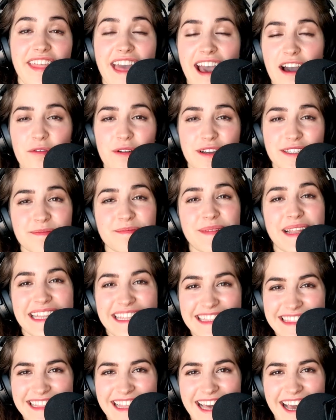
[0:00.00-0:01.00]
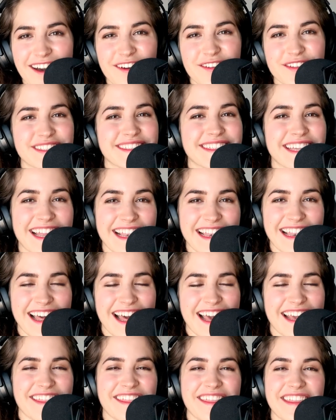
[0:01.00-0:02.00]
That was Melinda Ozel.
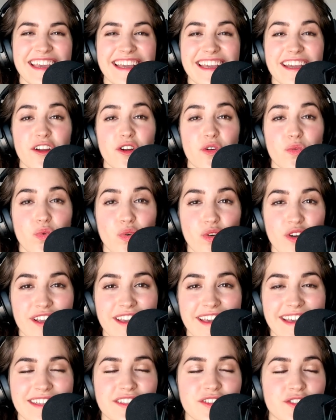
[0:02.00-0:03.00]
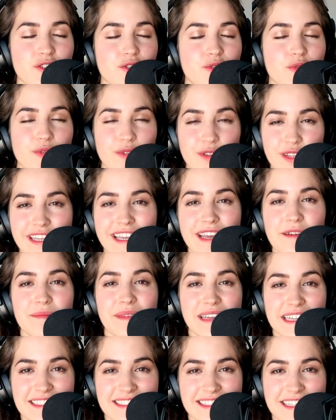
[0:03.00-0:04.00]
I think her work is truly
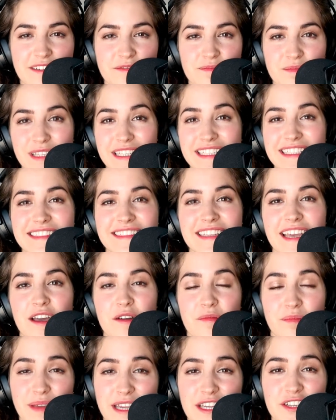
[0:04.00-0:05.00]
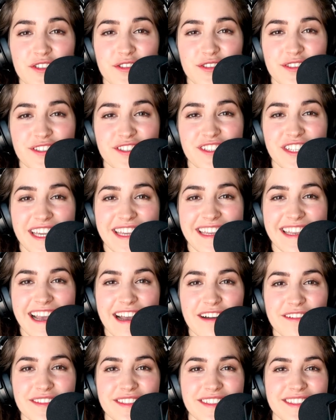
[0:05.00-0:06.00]
amazing. Please make sure to check it
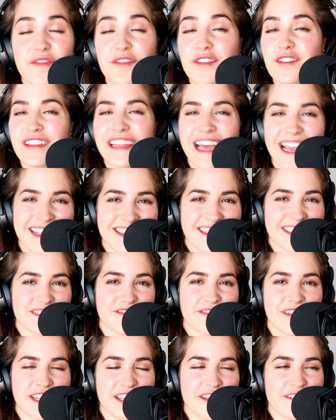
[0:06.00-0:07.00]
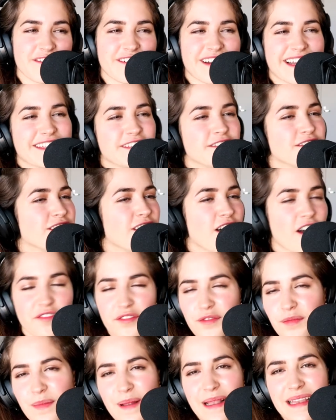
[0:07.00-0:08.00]
out. If you liked this video and you
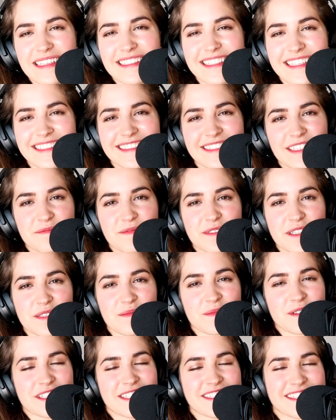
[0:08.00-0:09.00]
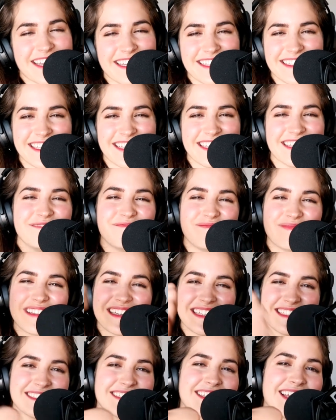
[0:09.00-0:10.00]
loved Melissa's tips as much as I did,
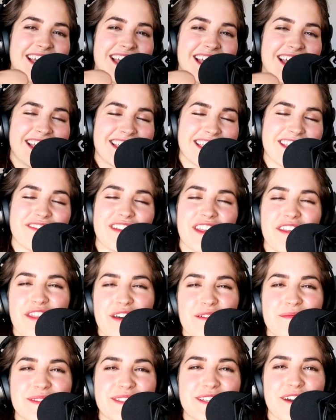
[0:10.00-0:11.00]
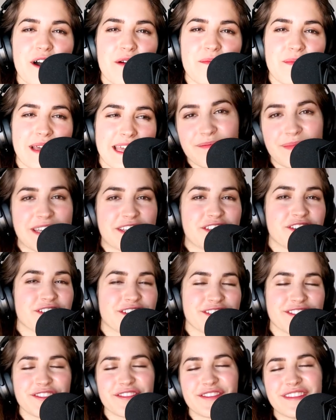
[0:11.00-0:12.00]
please give it a thumbs up and make
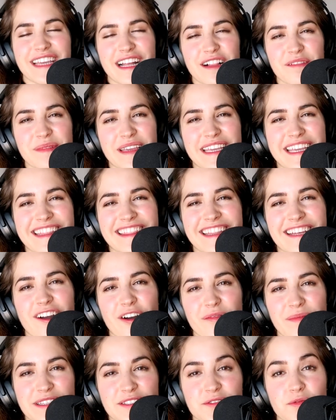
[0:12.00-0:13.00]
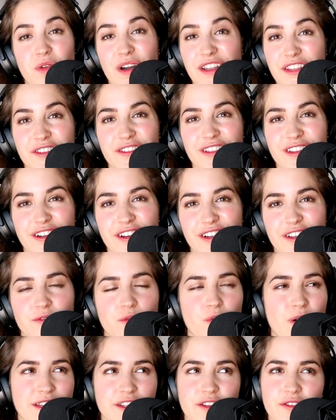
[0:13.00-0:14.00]
sure to tell me in the comments what you
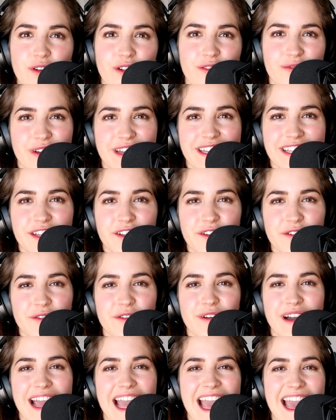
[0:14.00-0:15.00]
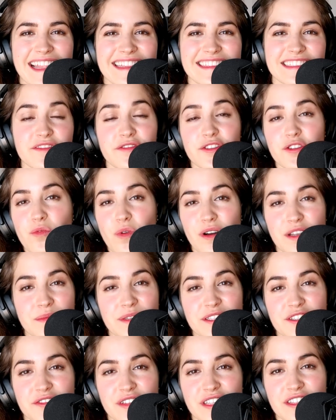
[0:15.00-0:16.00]
learned, what you already knew, and if you want
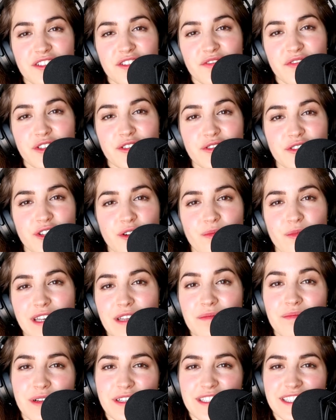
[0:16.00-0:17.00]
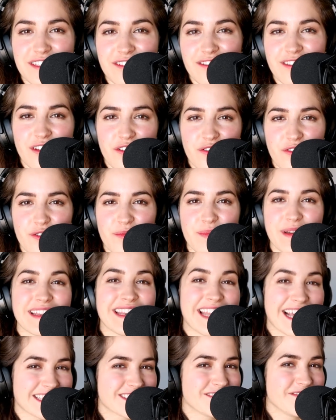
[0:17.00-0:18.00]
me to interview someone in particular for my
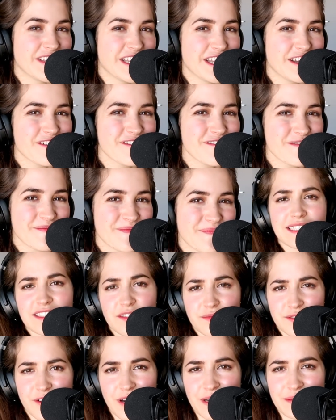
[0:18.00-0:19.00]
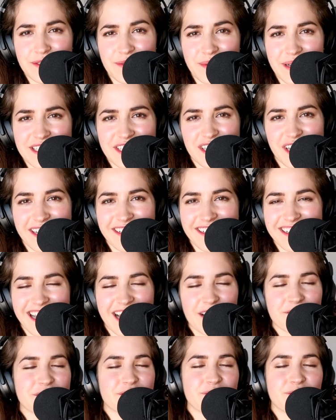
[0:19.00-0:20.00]
next video, please subscribe to my channel.
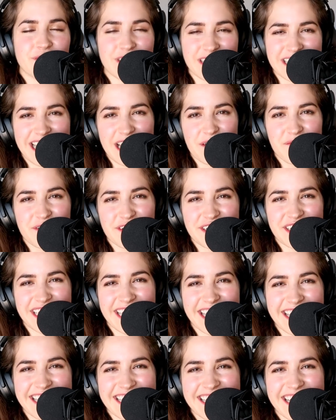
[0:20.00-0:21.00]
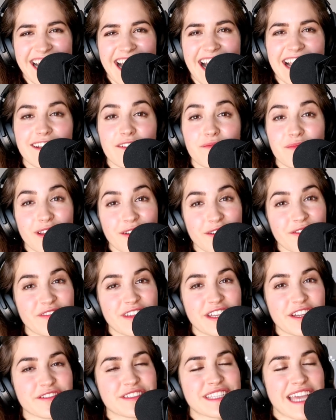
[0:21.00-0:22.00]
I would really appreciate it. I upload
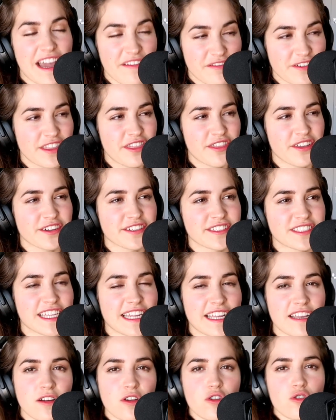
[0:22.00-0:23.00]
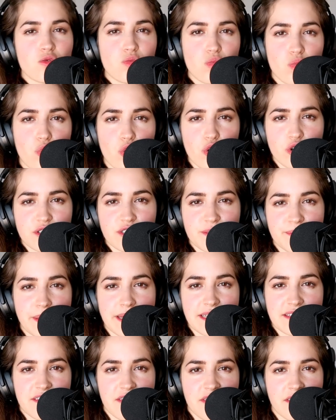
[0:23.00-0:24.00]
videos every Thursday.
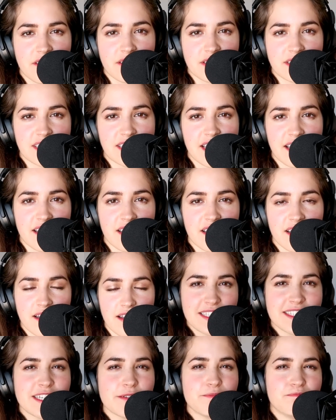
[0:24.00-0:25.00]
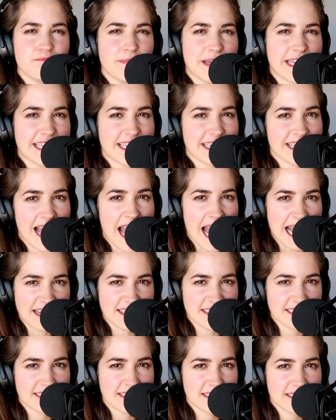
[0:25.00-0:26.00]
Worldspace Thursday. Keep making
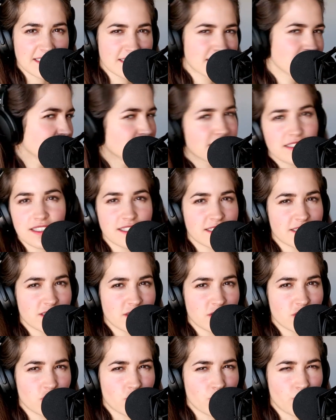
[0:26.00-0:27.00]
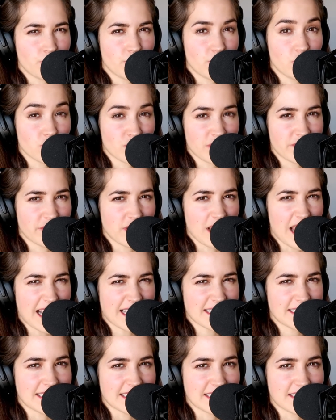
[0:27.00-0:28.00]
art, you beautiful
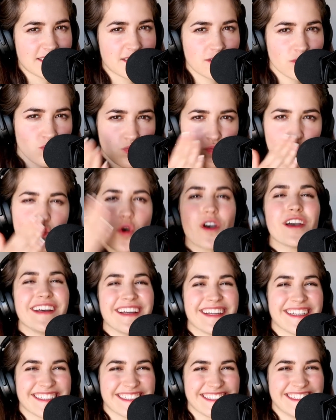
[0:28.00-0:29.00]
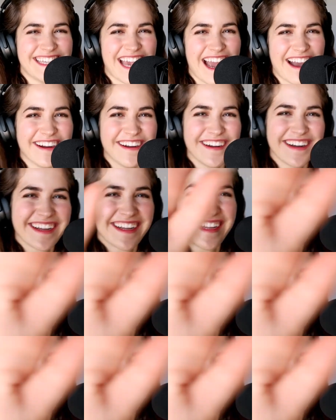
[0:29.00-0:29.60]
artist. Ciao.